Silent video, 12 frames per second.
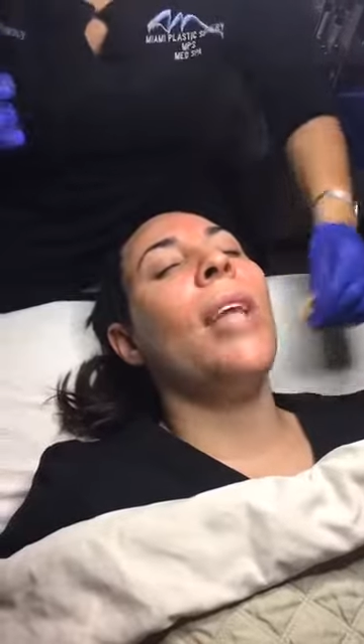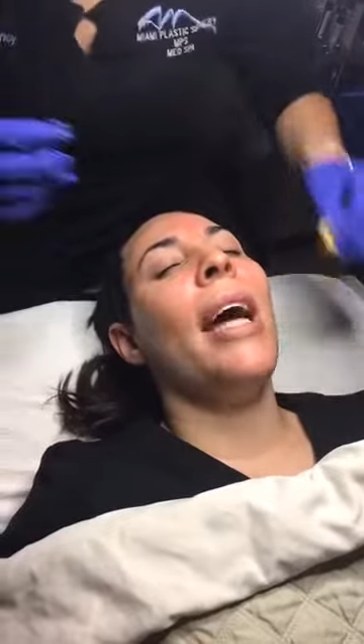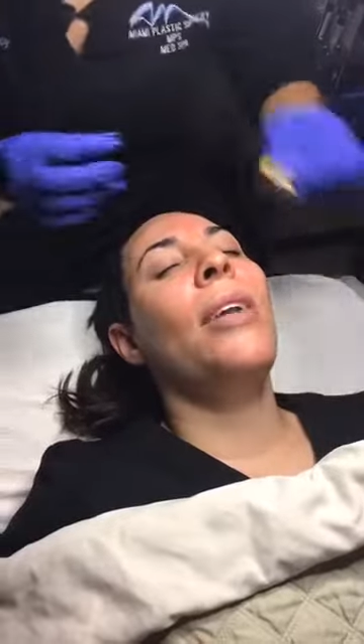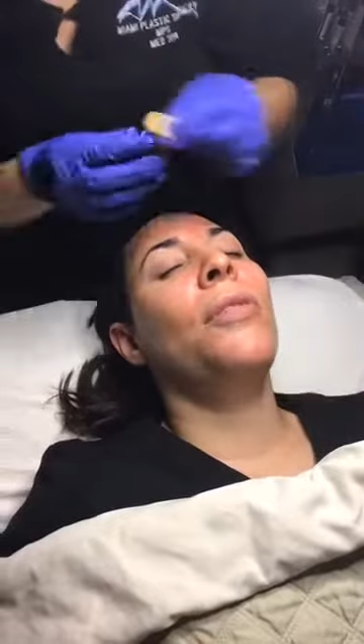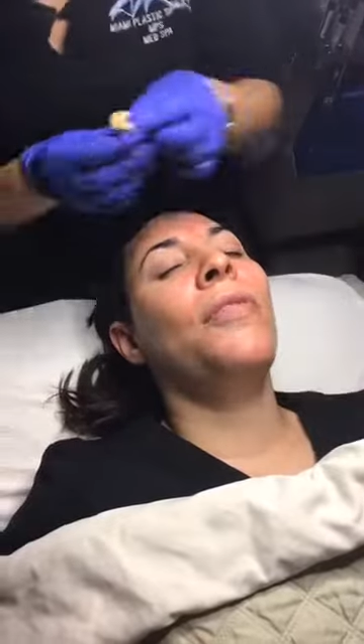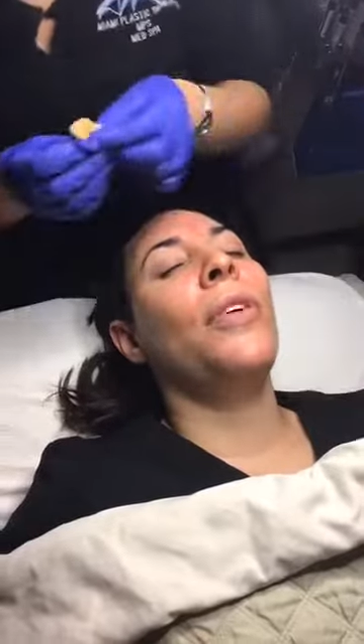I
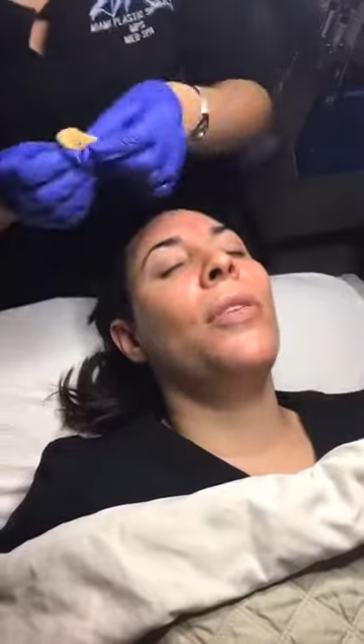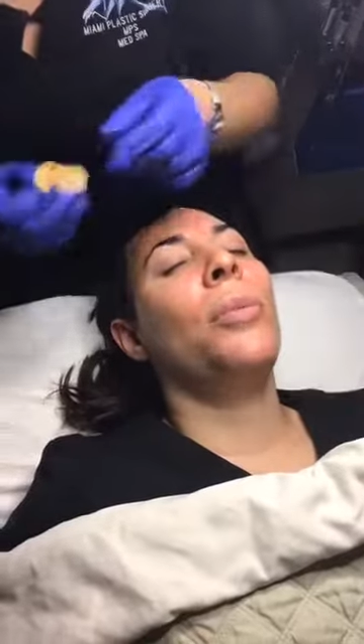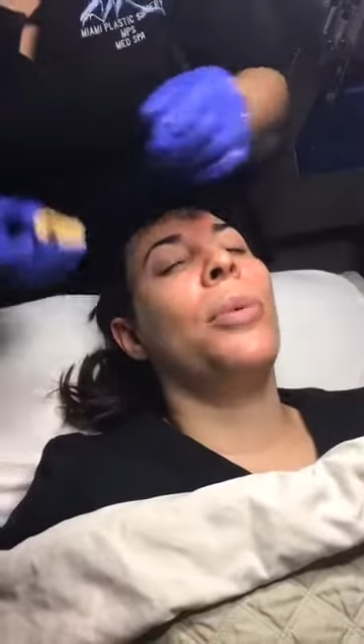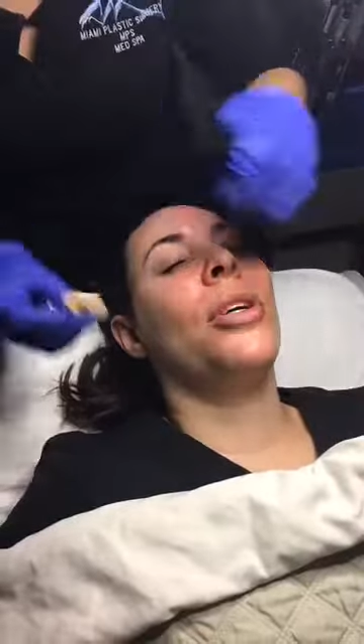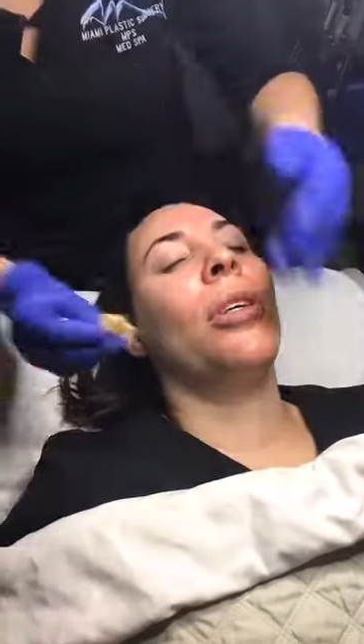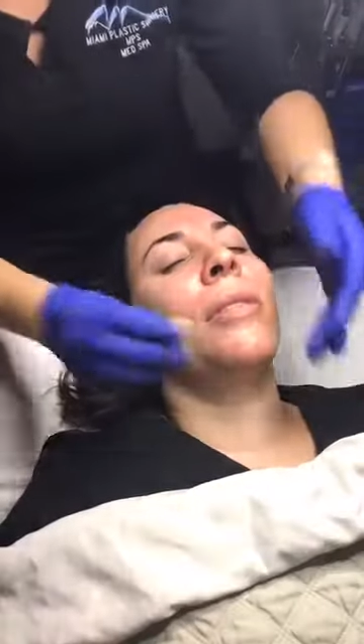don't feel the
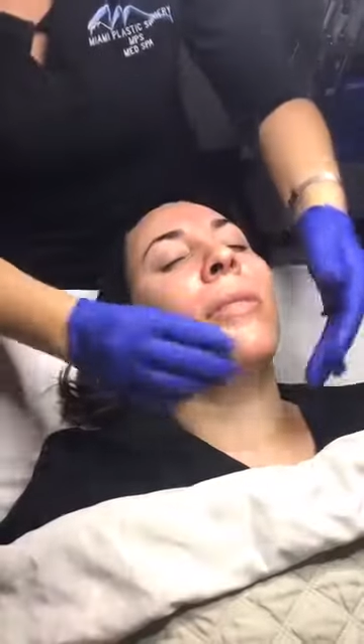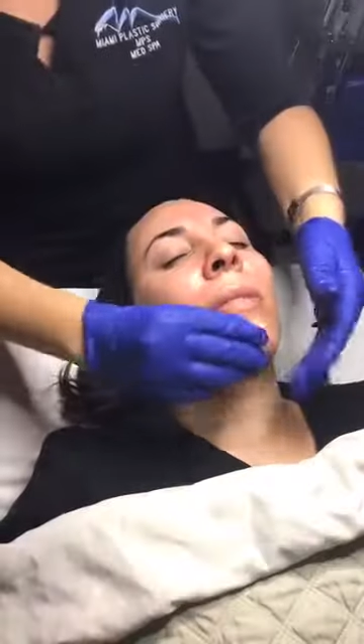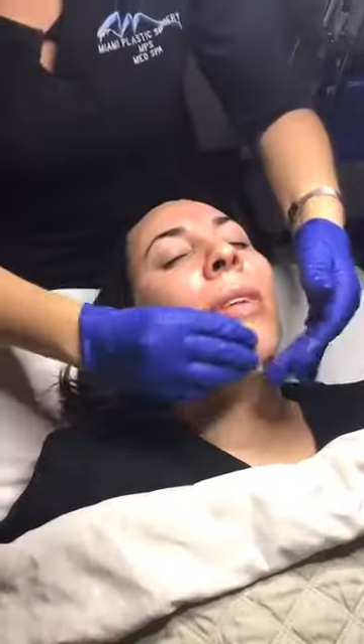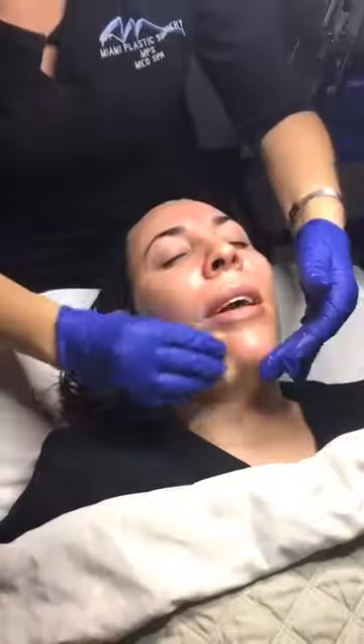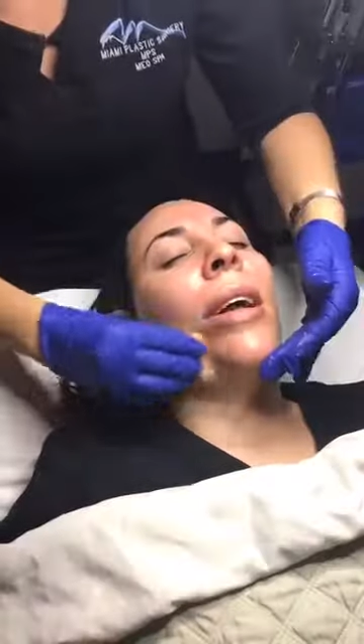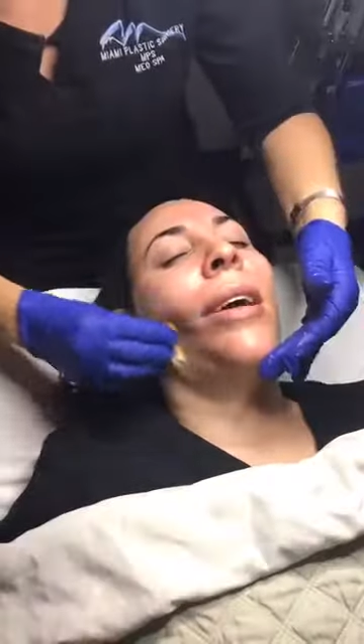burn
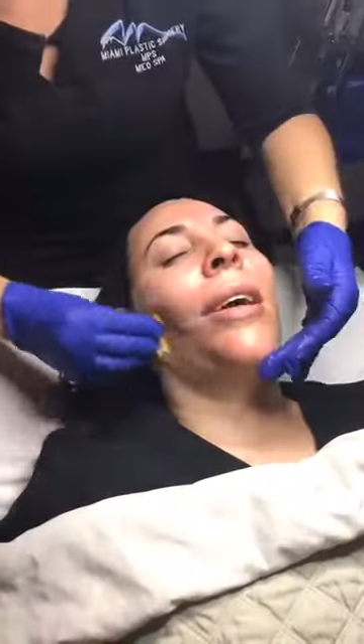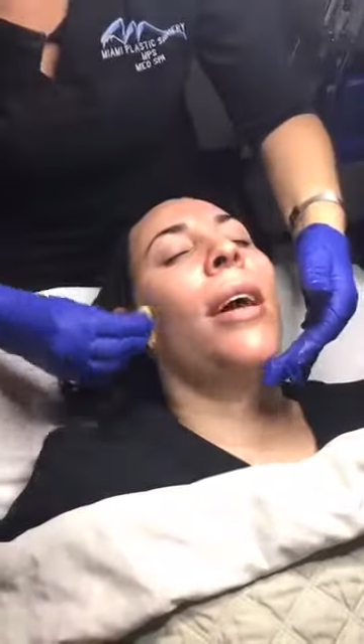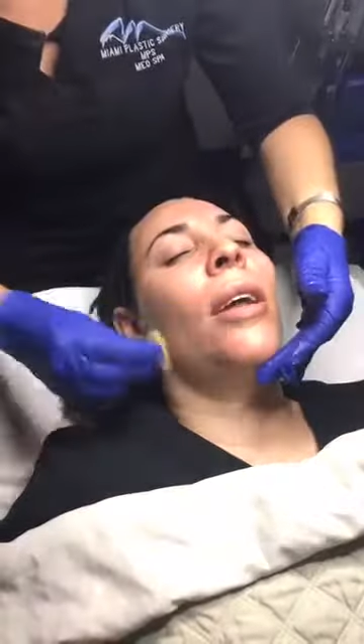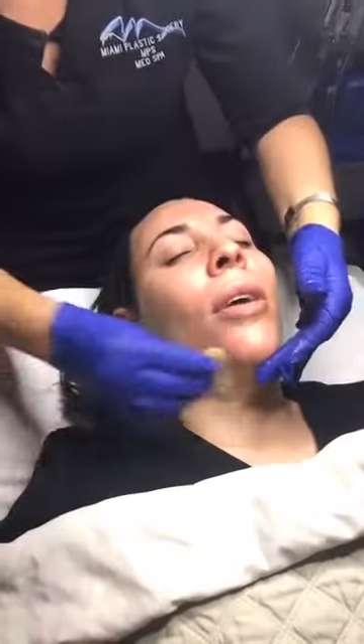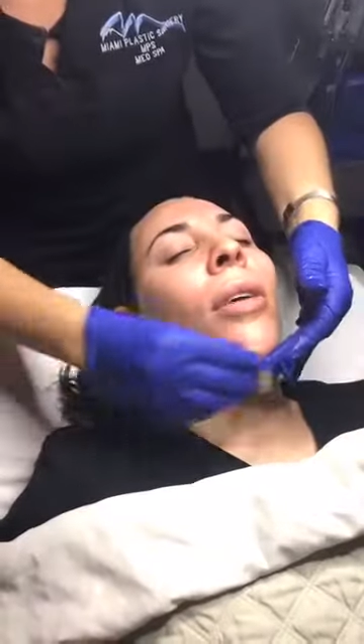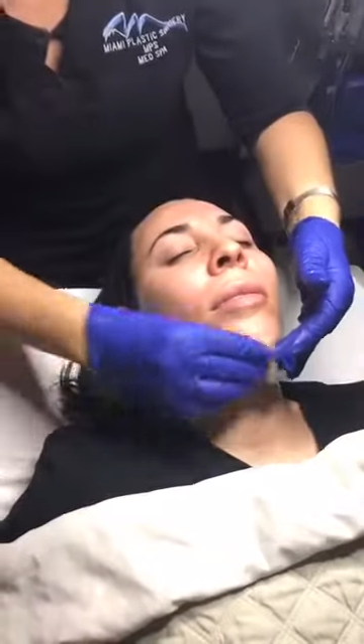
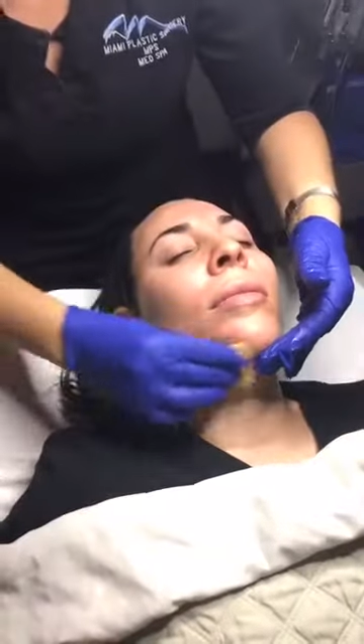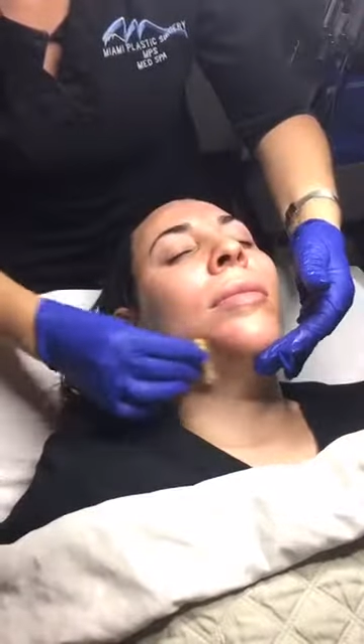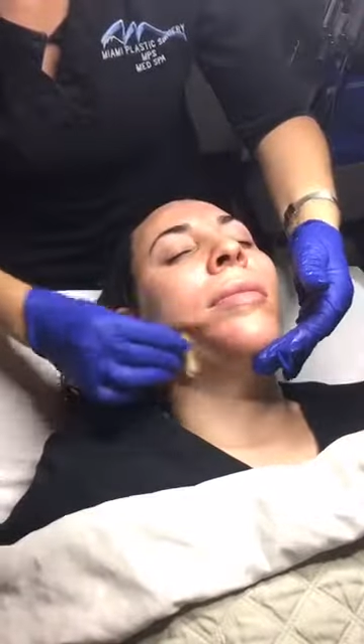at all.